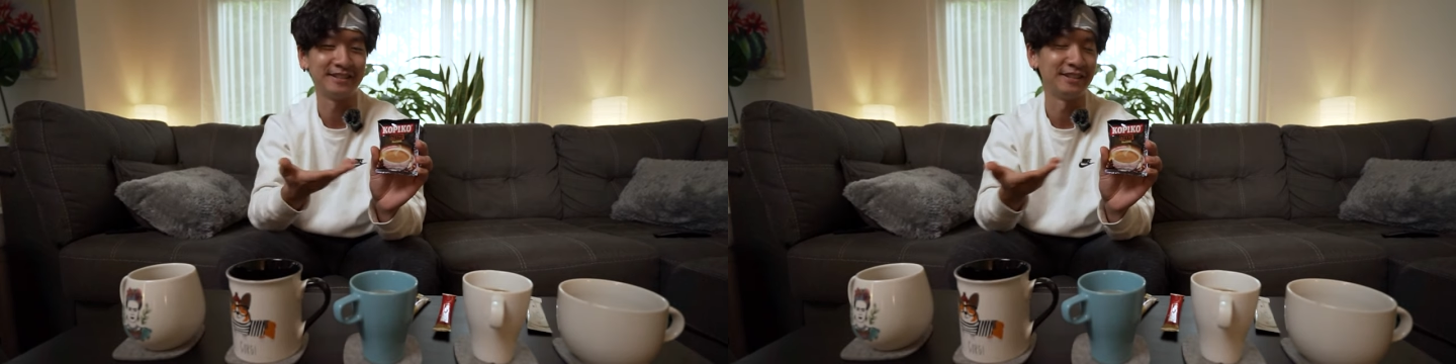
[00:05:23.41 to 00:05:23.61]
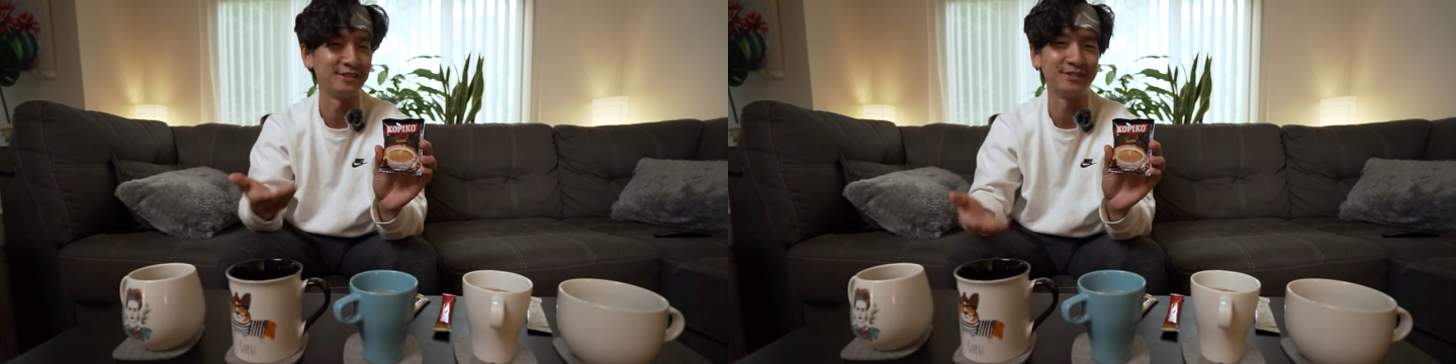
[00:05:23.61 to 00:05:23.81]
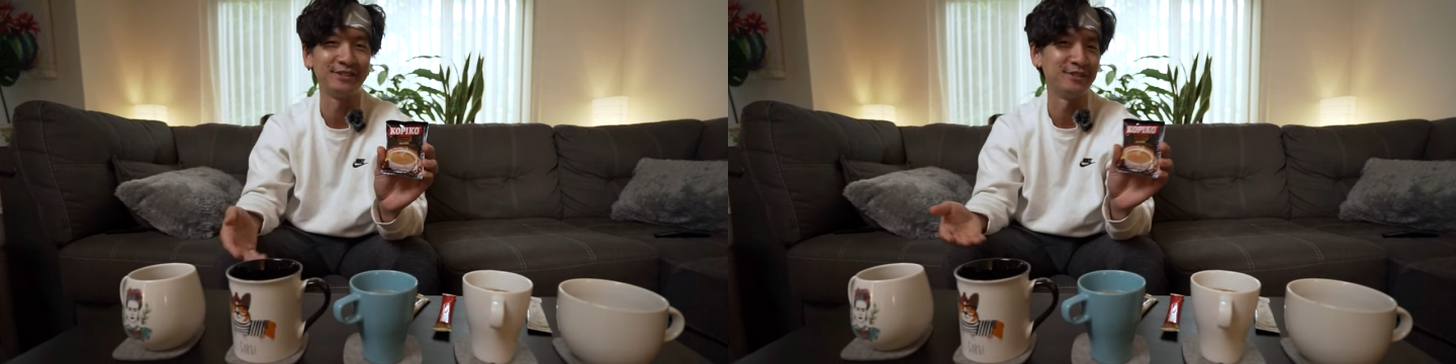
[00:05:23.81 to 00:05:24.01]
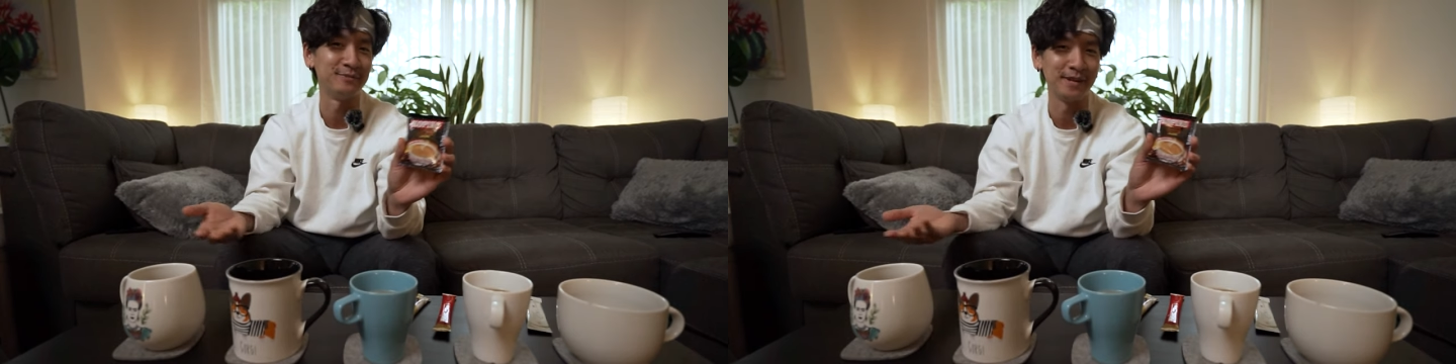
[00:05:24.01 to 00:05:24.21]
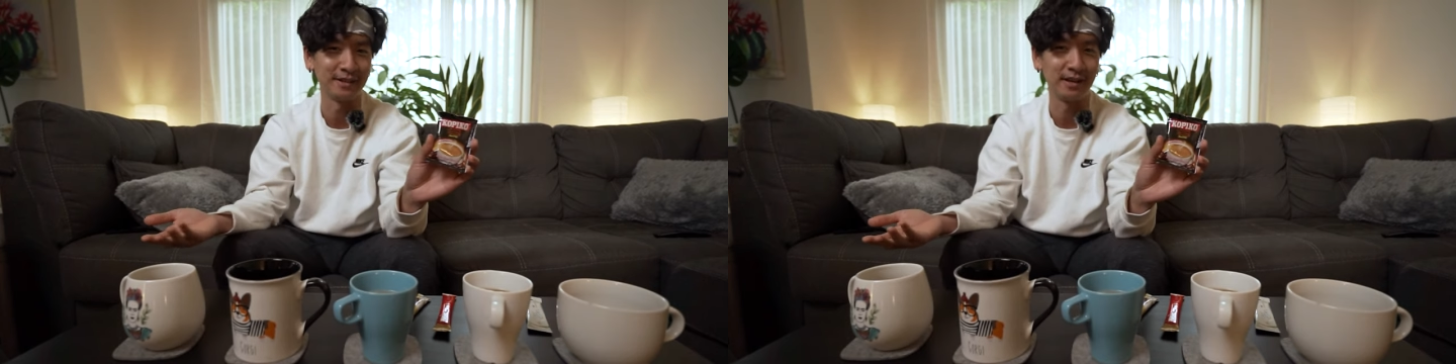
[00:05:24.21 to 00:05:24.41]
there should
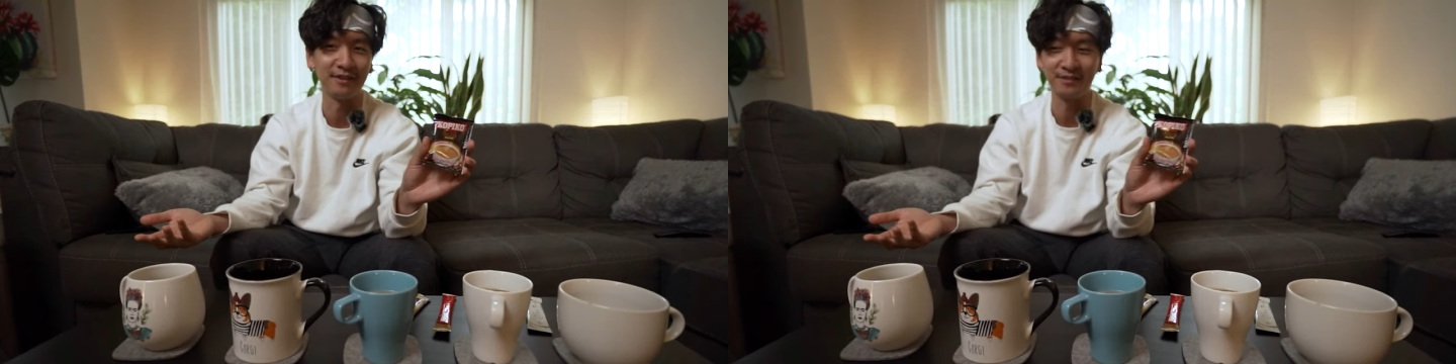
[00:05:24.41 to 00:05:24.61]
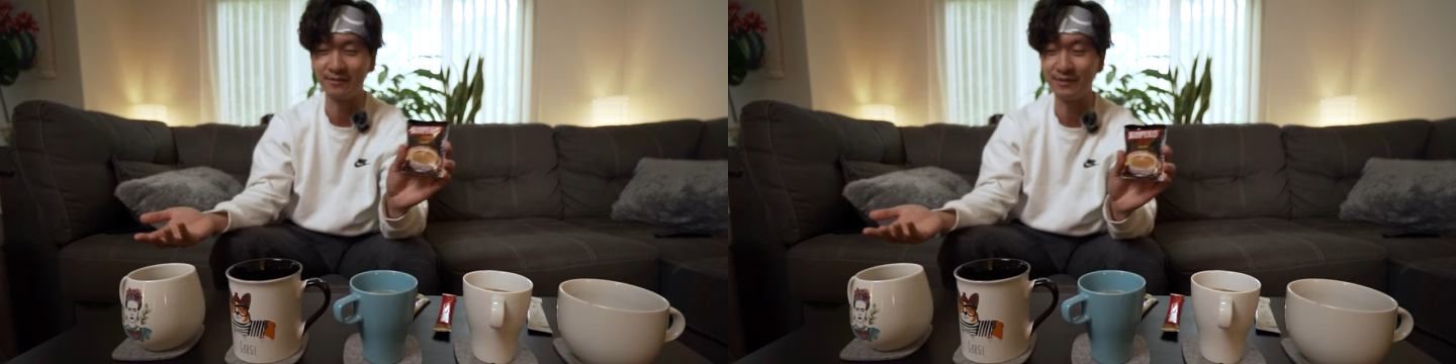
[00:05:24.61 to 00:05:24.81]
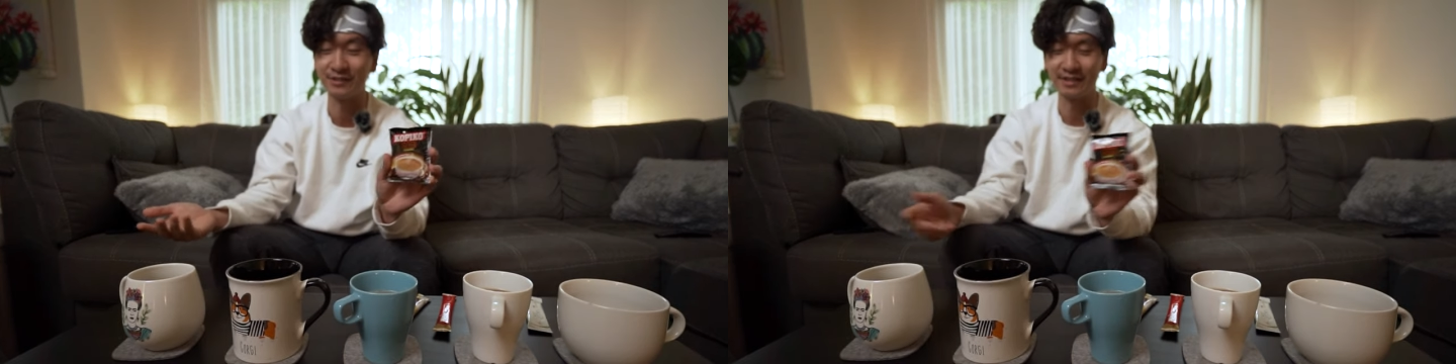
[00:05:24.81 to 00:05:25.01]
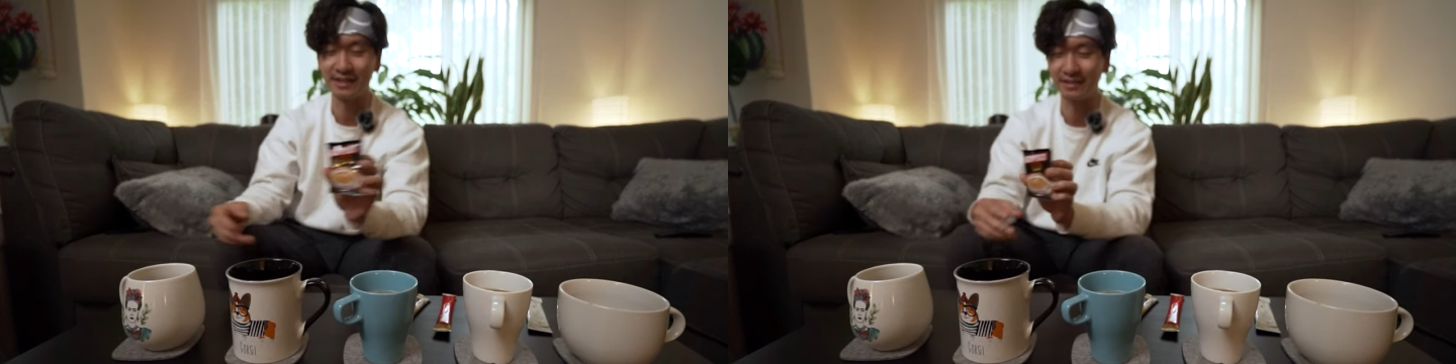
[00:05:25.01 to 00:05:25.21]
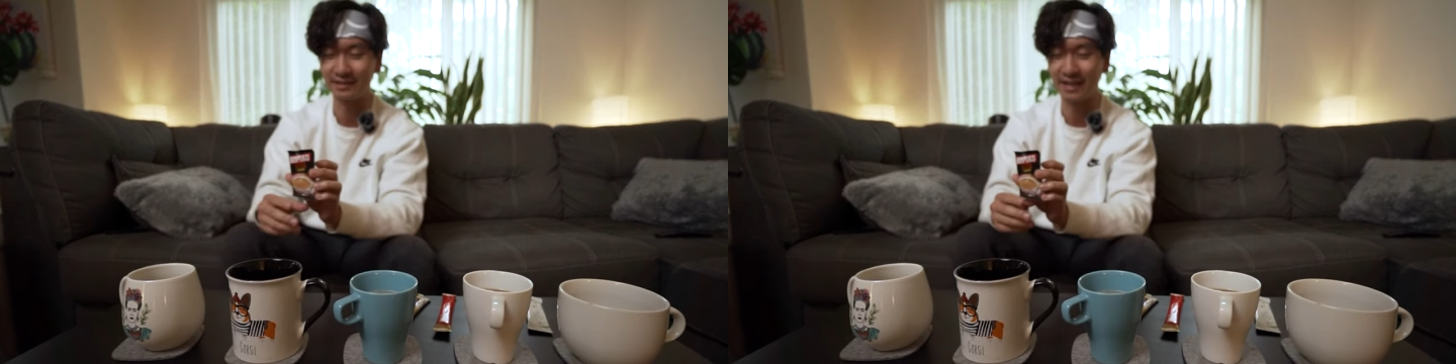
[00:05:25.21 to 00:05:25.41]
have been coffee first and
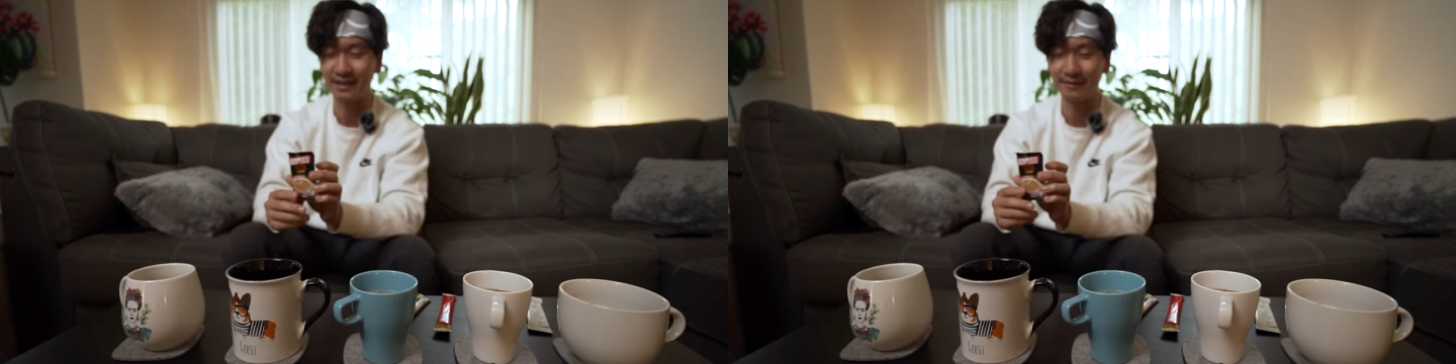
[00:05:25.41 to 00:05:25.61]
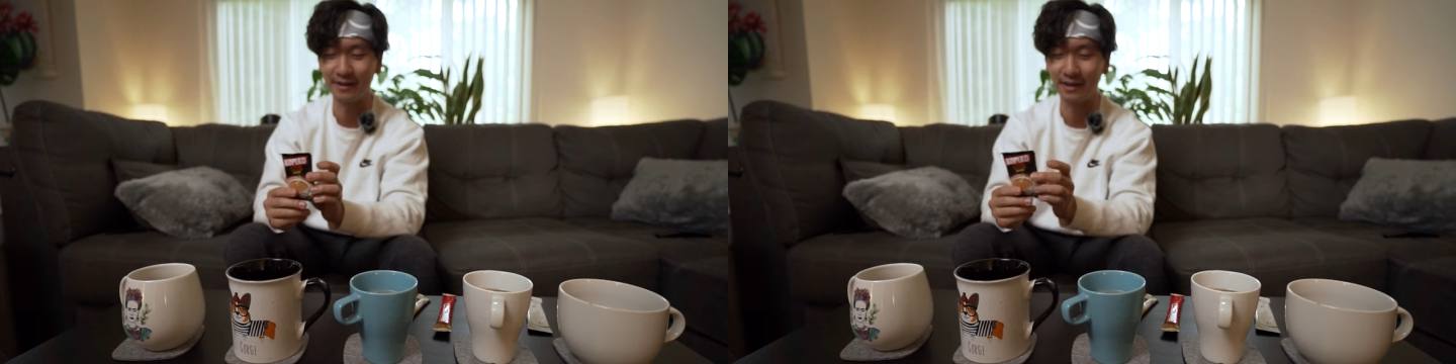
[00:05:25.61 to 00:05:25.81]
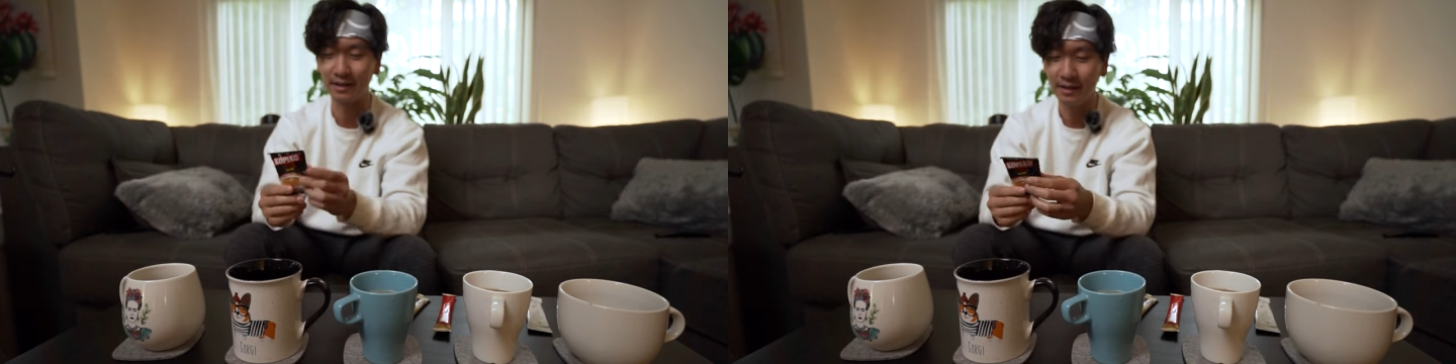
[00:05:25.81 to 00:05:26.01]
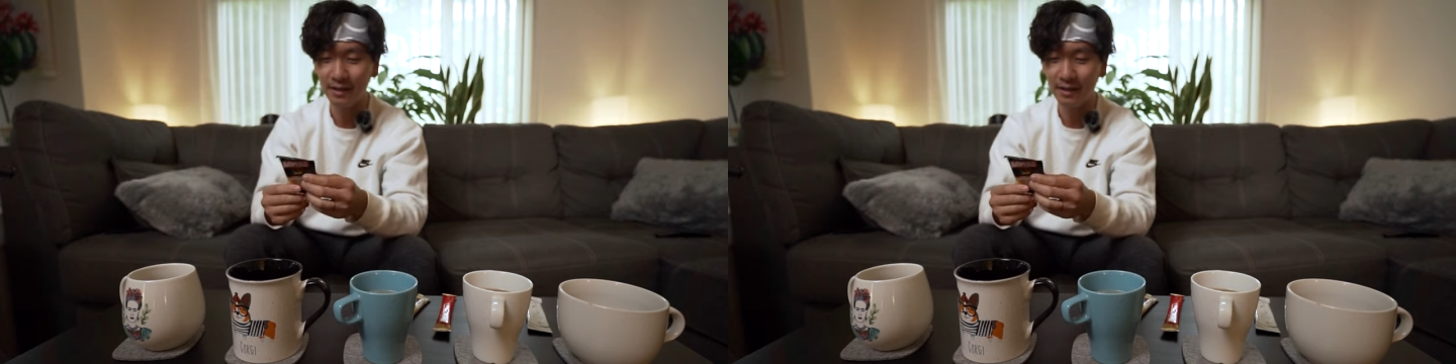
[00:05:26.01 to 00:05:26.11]
then candy, right?